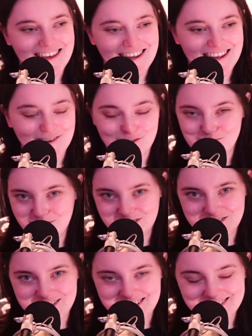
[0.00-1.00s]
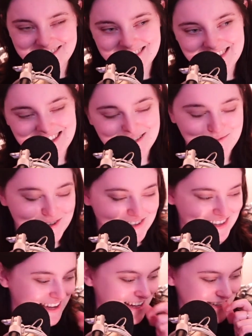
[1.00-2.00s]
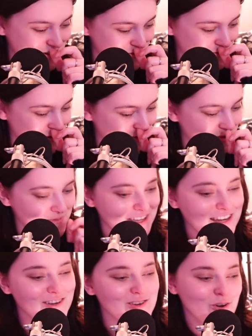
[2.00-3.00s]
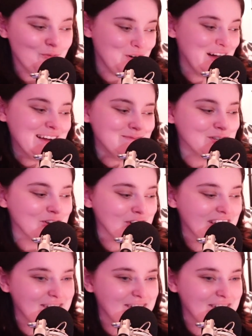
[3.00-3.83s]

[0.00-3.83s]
or watching this podcast, you'll probably know what I'm talking